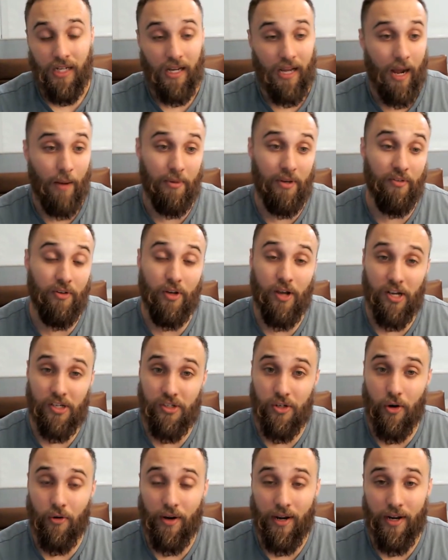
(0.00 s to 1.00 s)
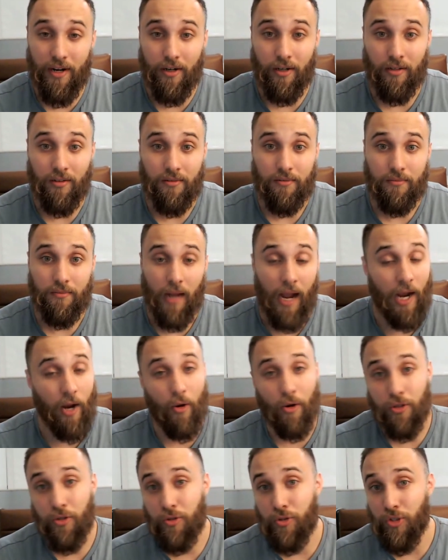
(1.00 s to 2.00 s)
How many of you cut your own hair? I can go
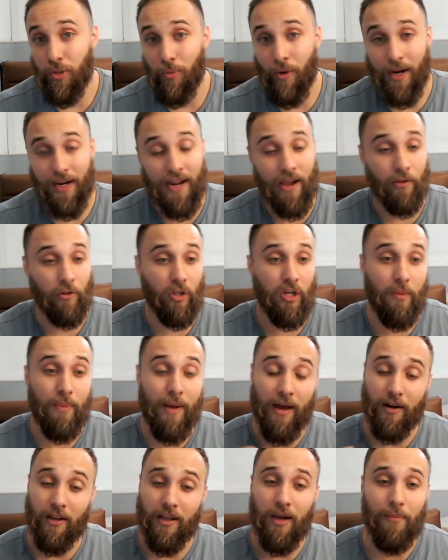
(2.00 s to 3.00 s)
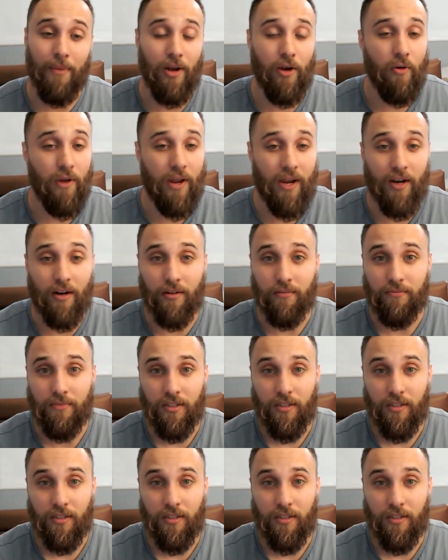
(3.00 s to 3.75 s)
on YouTube right now, and look up how to cut my own hair.